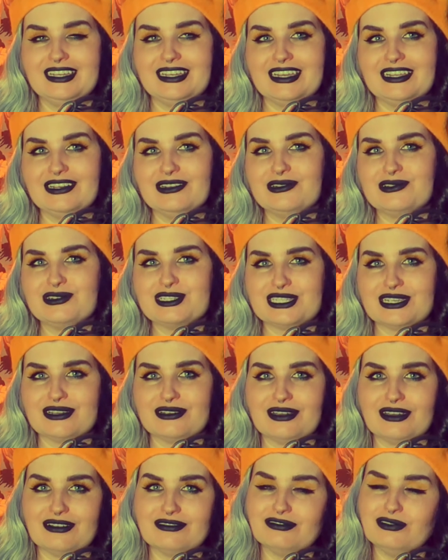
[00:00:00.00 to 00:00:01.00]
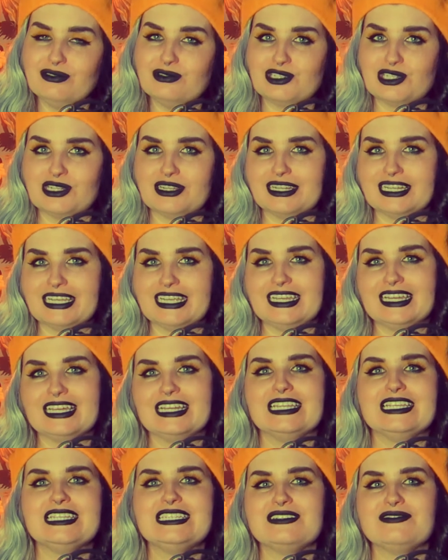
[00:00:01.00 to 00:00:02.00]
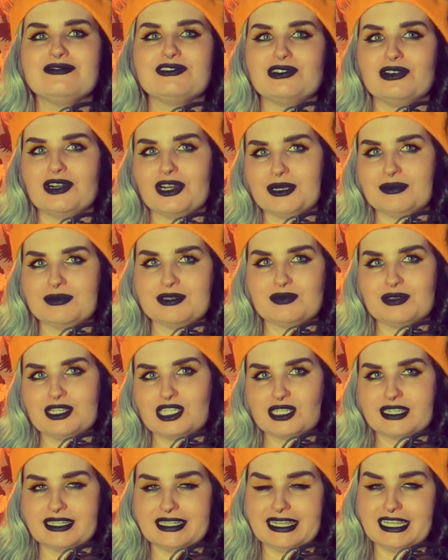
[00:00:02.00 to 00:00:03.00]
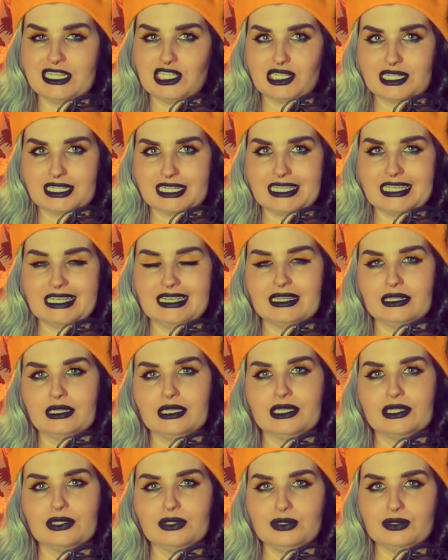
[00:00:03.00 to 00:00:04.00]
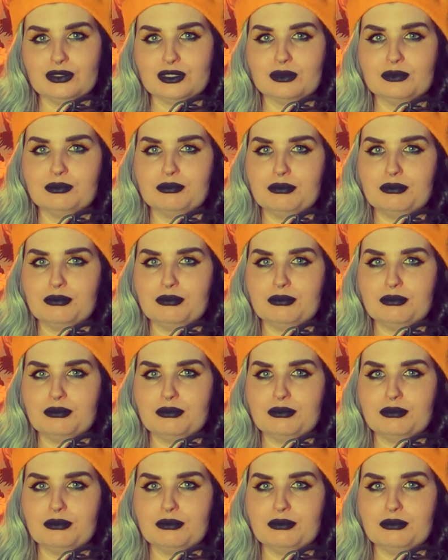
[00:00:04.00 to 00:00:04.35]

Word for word: and also, unfortunately, a list of crimes which allegedly include